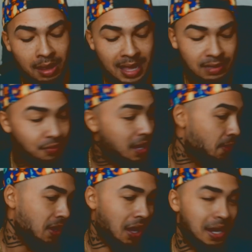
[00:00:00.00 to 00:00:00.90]
That's a
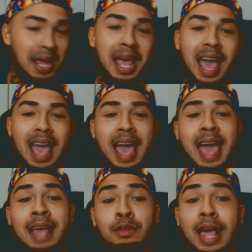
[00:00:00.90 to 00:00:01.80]
Flareon.
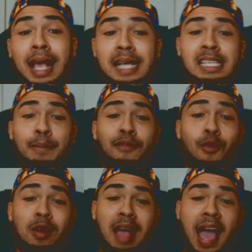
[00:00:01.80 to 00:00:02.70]
And like I said
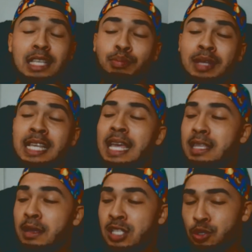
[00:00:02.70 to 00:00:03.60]
before, guys, please hit
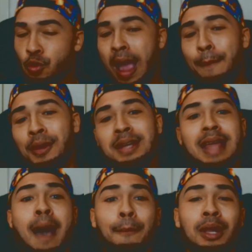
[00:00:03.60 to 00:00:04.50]
the subscribe button
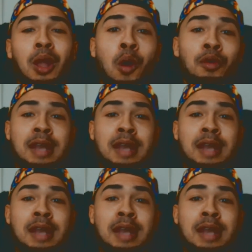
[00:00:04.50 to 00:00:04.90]
down below.